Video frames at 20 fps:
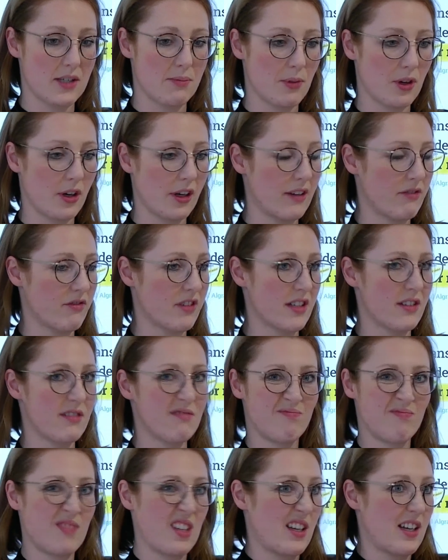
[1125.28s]
but if
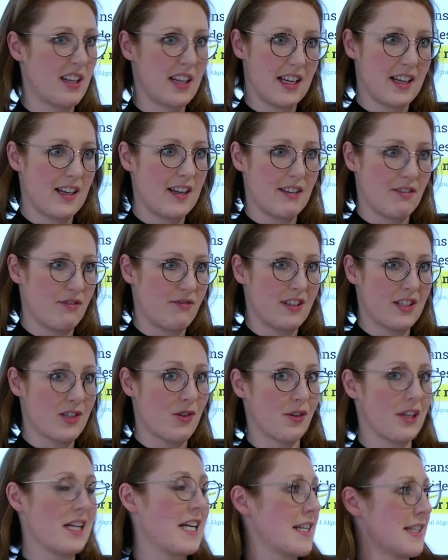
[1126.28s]
it's
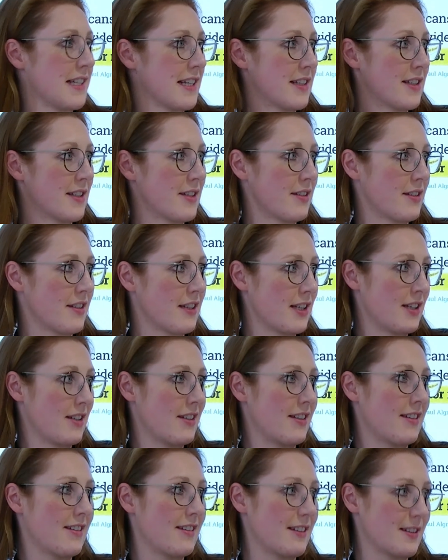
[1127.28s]
not needed,
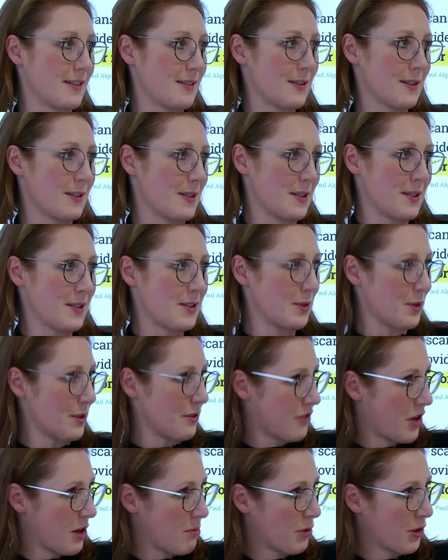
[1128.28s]
there's sort of
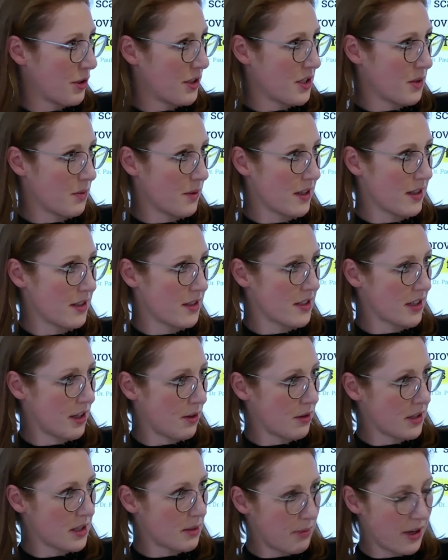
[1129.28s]
no point to it. So
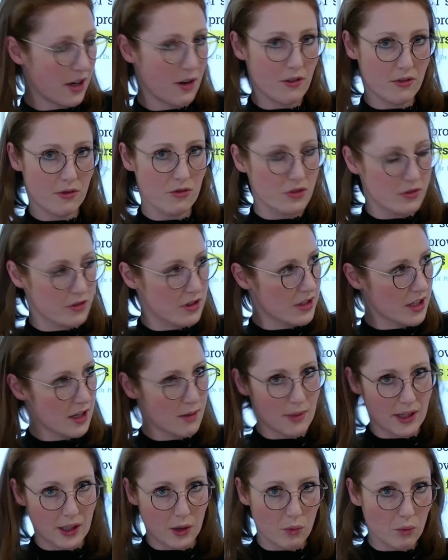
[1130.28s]
it's about
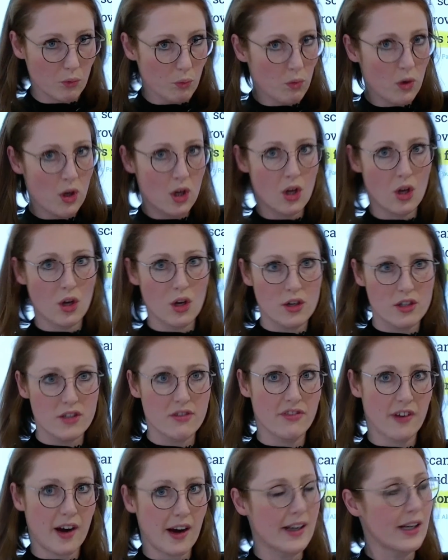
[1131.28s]
defining
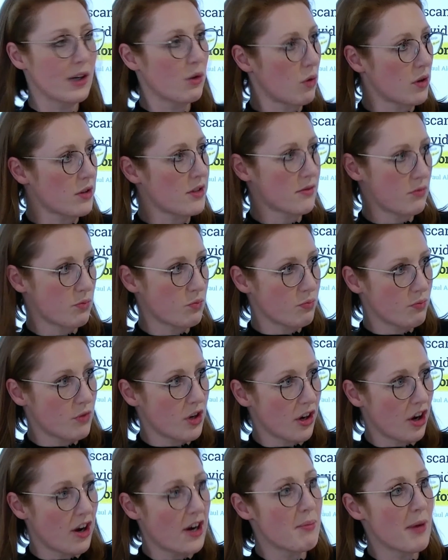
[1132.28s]
what's
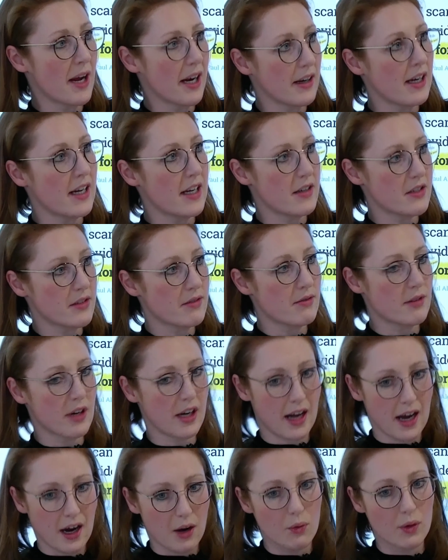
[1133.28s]
an unmet need and
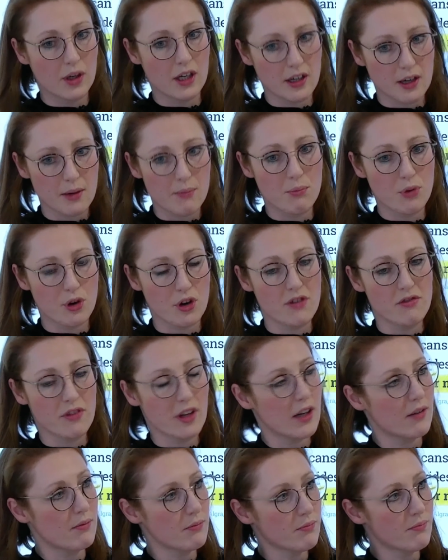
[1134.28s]
how we can improve
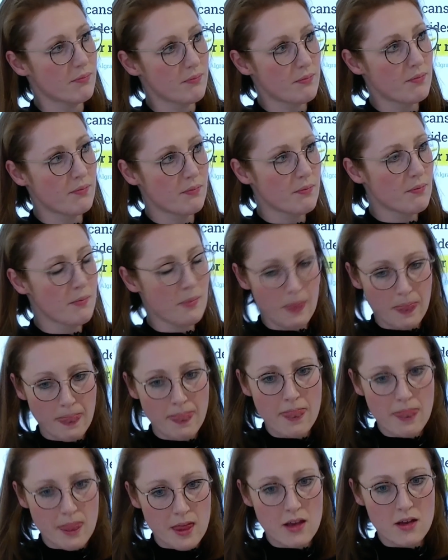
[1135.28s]
that. We can develop
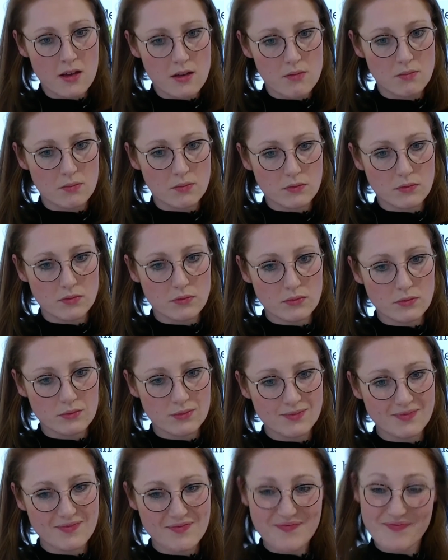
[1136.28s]
very sexy
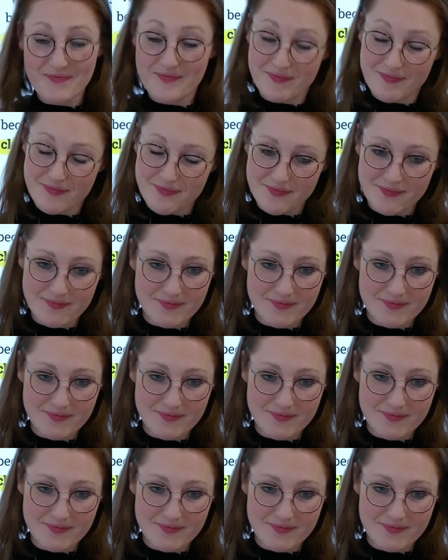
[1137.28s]
technology, but if it's